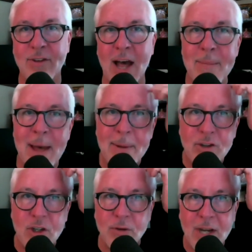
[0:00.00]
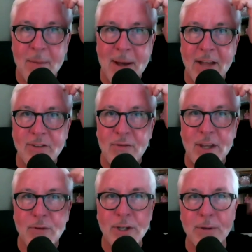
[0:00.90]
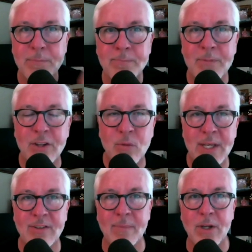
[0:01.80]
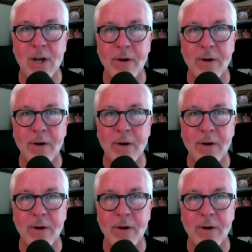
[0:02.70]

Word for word: Tom, how about you? You got a positive thing for you this week? Something you know?